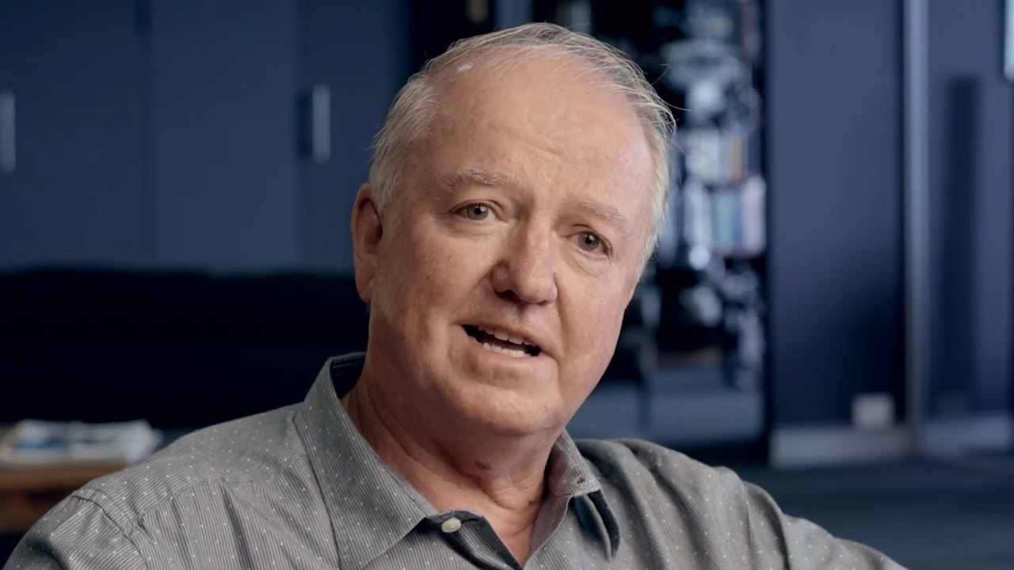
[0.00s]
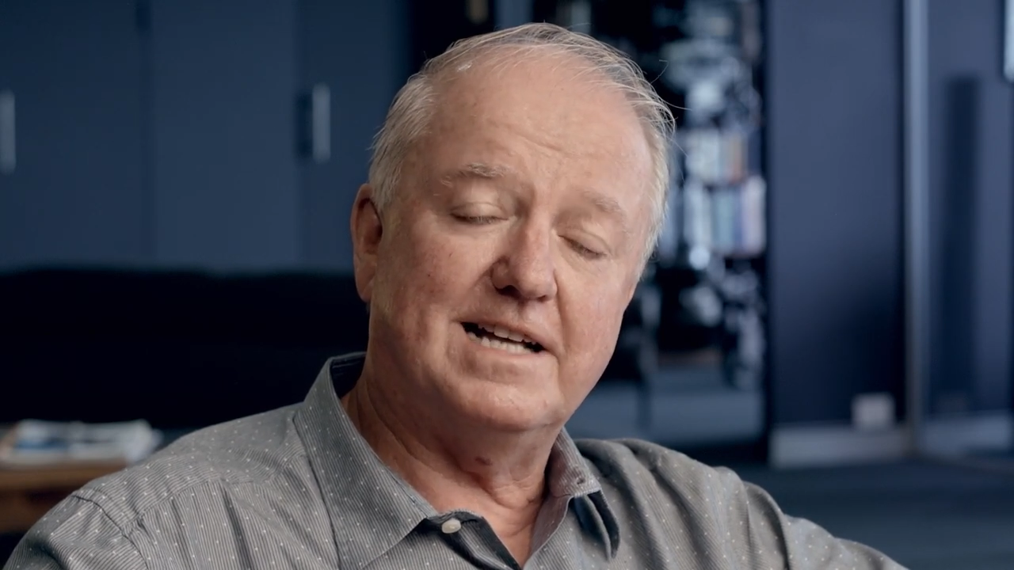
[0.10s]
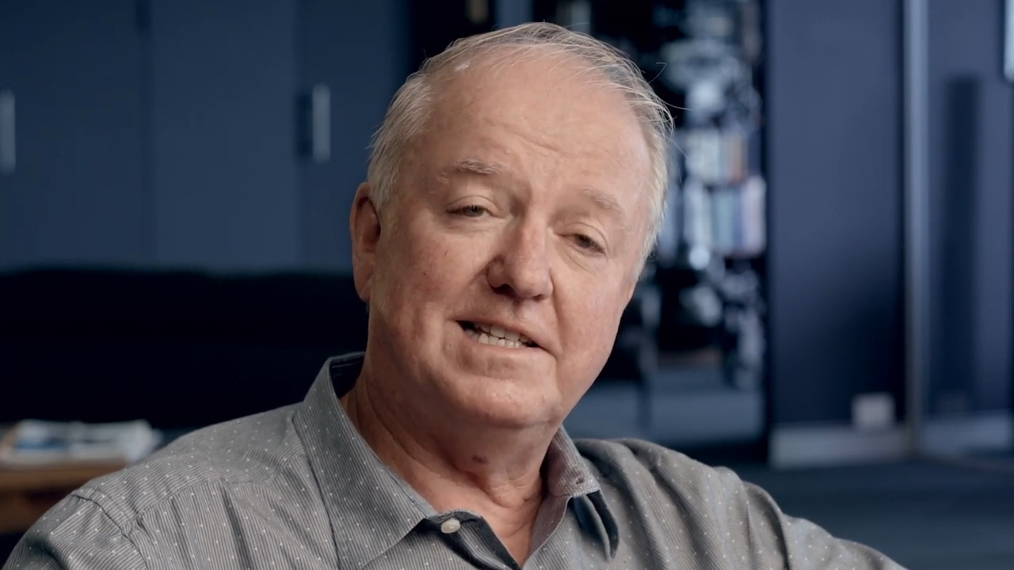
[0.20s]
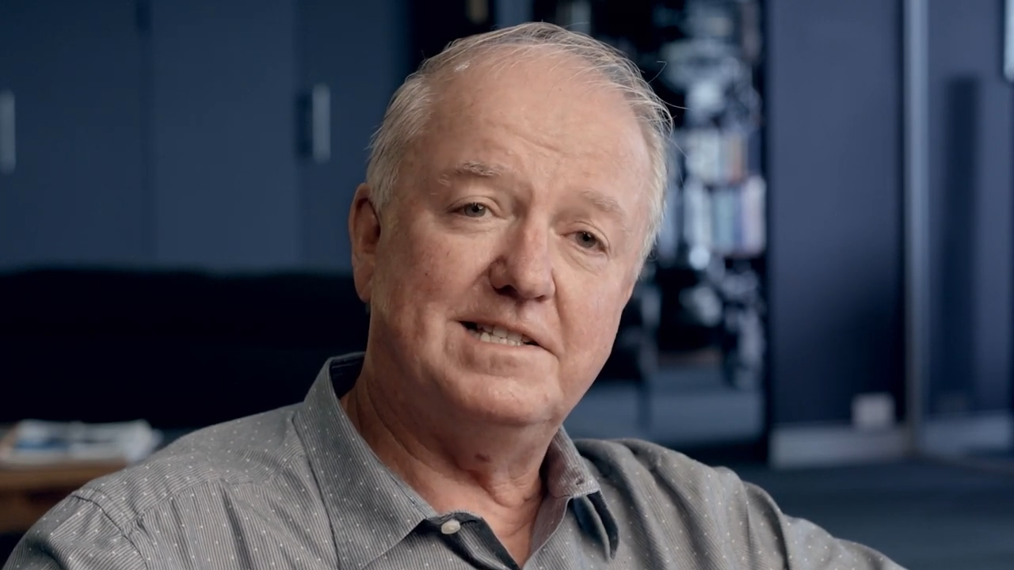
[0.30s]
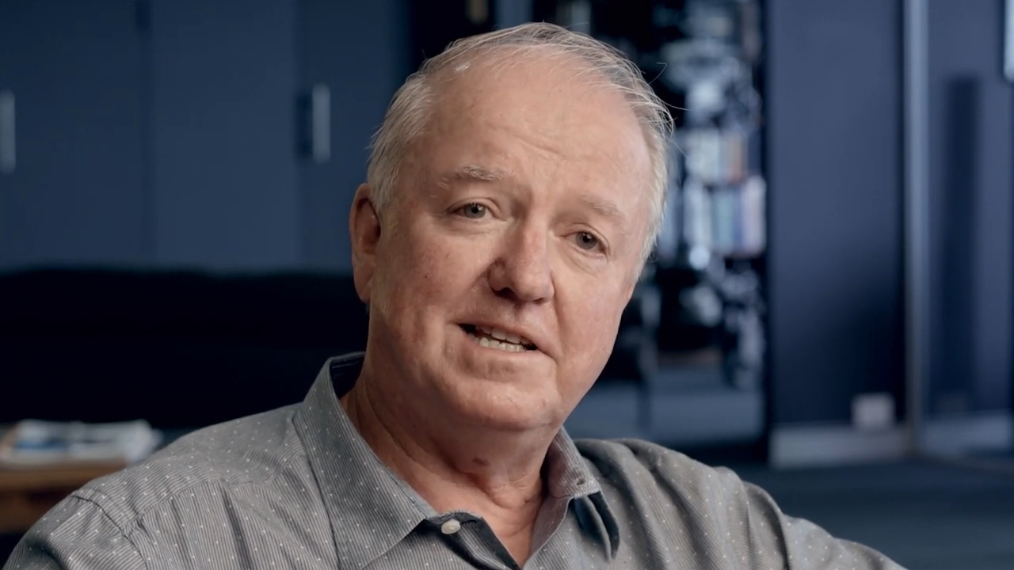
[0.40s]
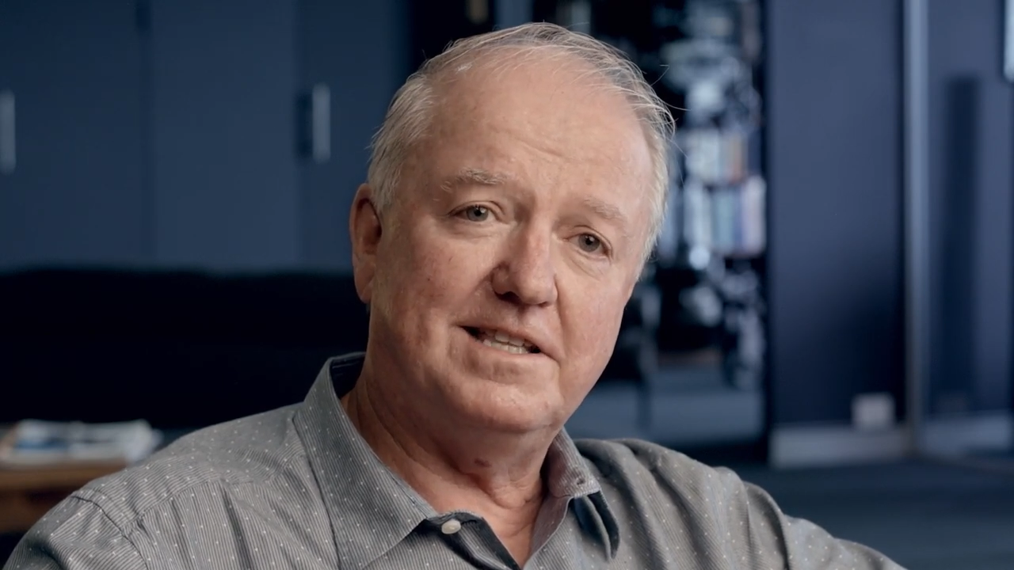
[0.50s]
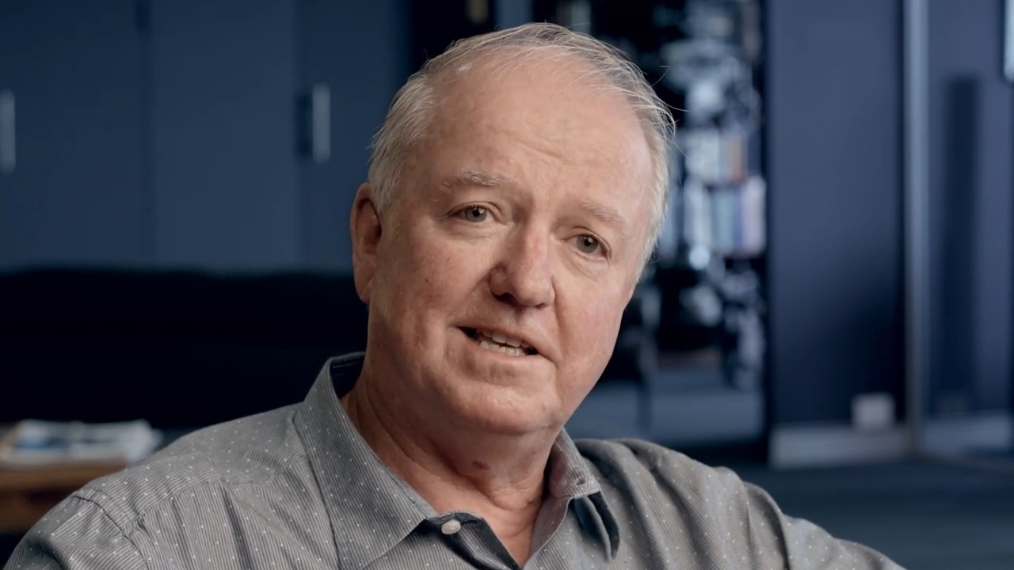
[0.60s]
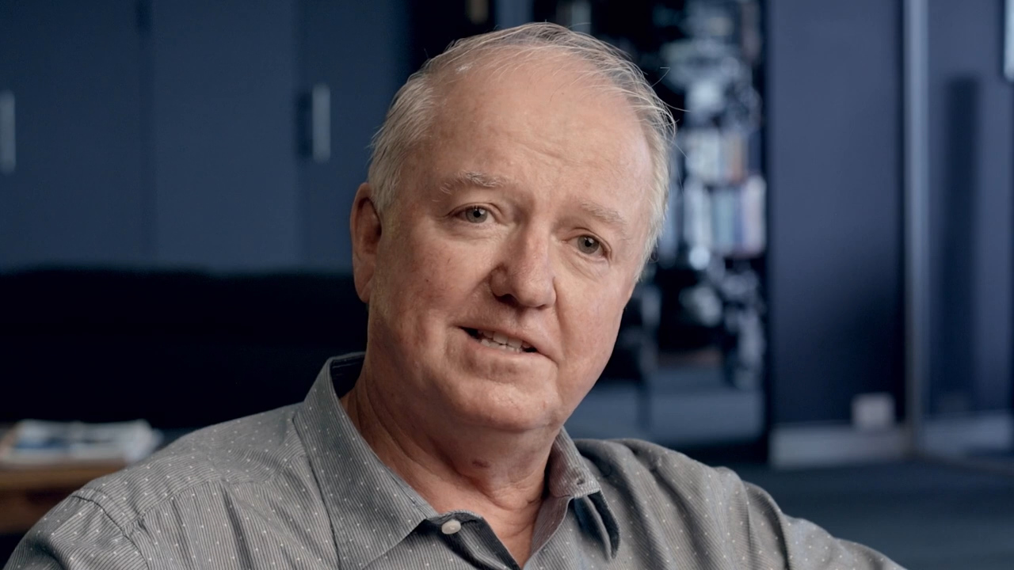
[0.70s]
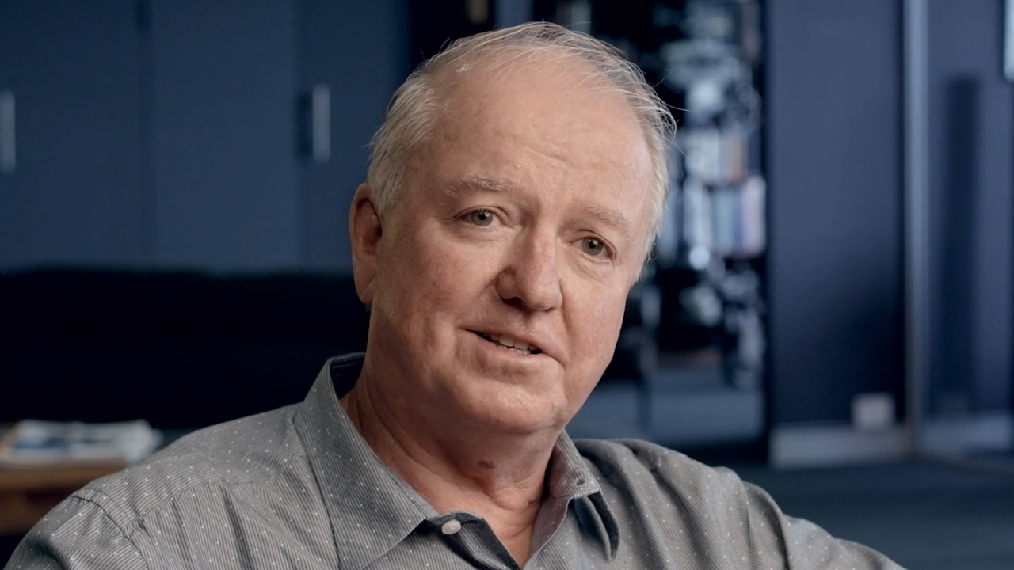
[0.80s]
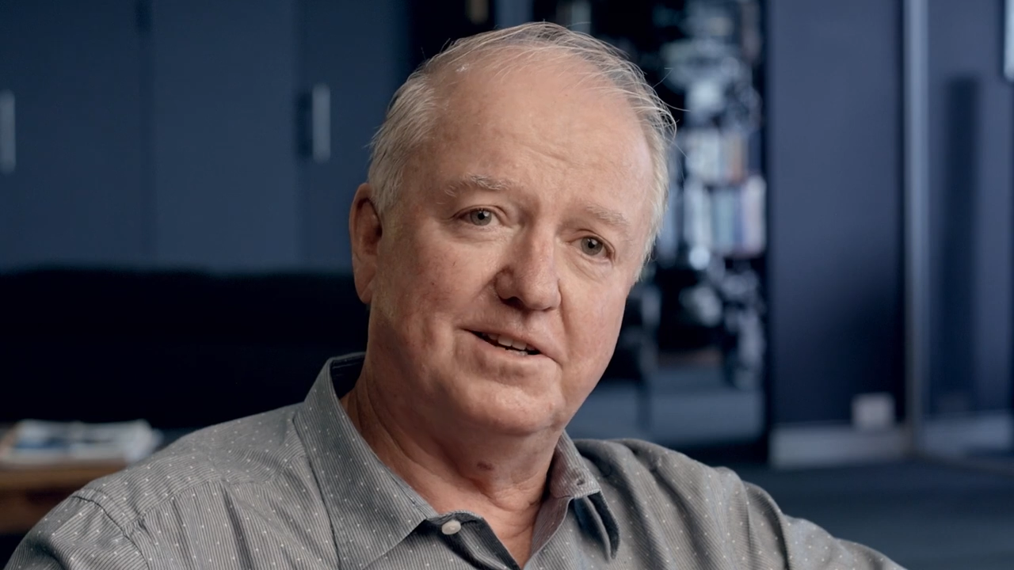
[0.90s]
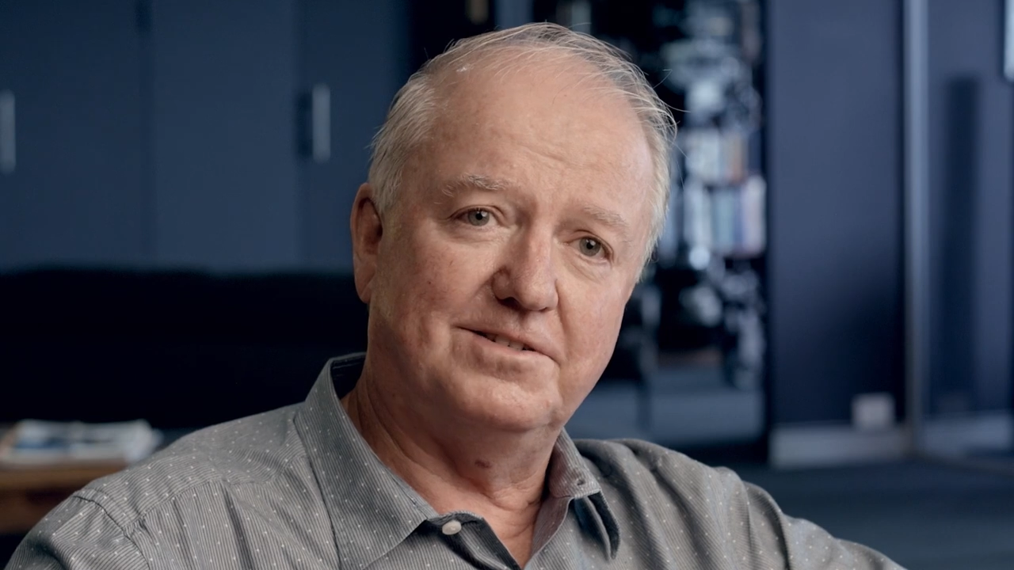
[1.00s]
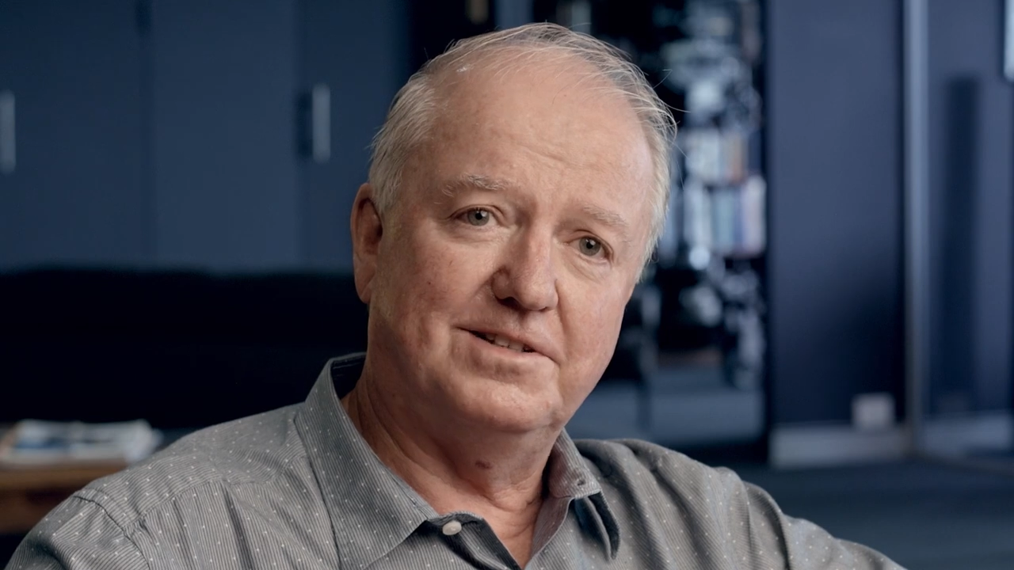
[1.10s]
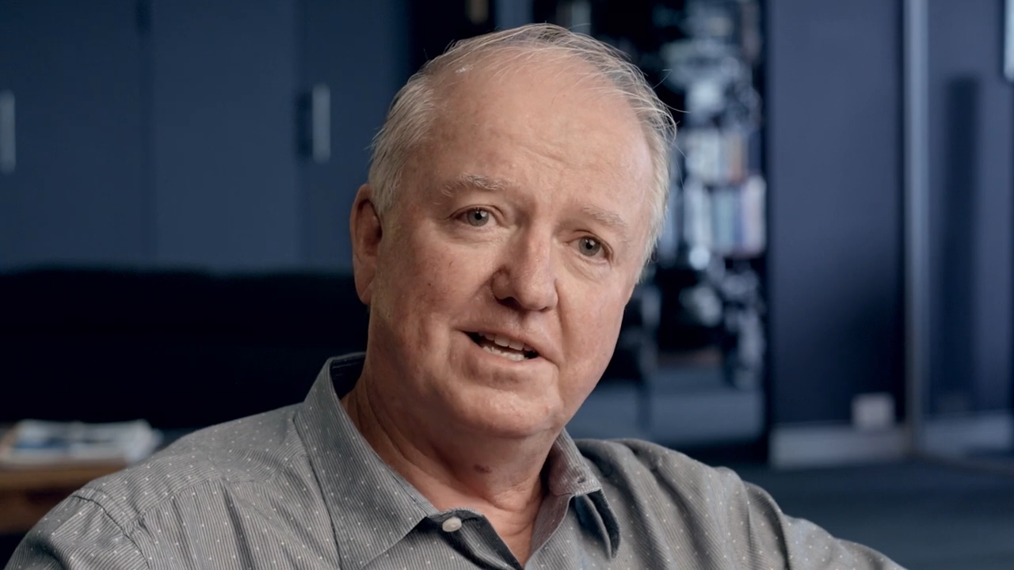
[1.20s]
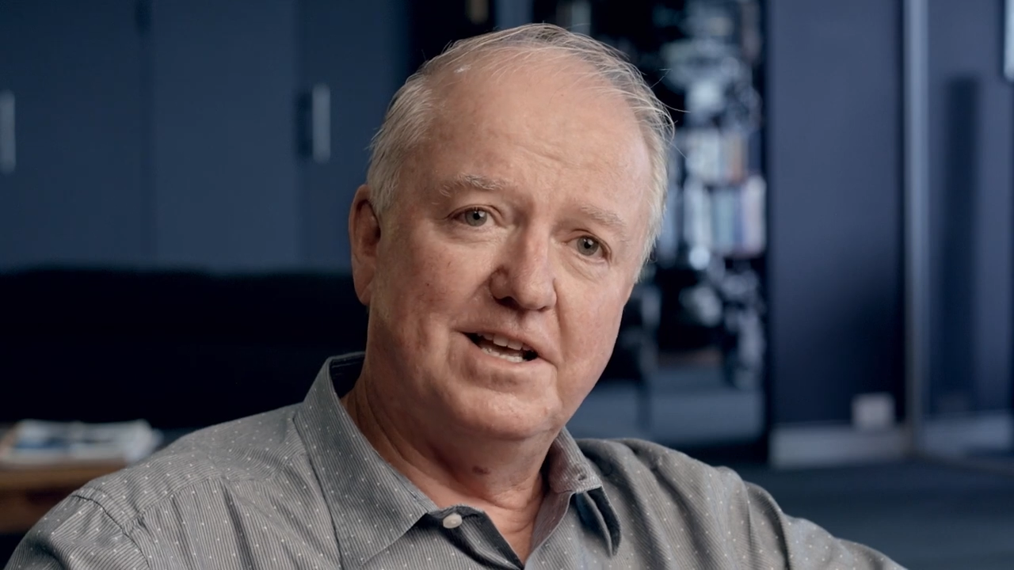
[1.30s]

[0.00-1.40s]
artistic things go.